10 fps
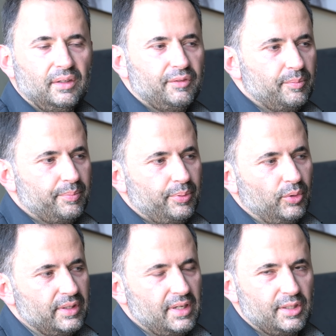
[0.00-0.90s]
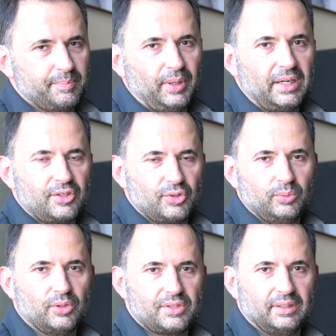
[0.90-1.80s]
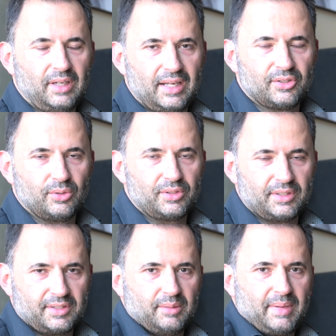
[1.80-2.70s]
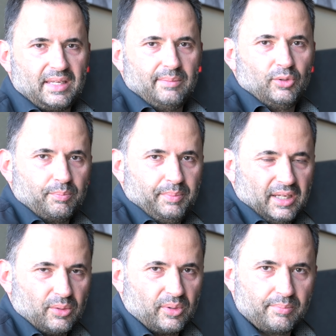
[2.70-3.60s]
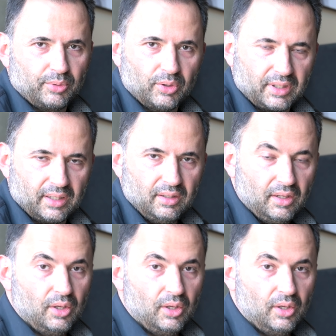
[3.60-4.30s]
if you point his body towards the light source, it's going to make him look bigger and broader,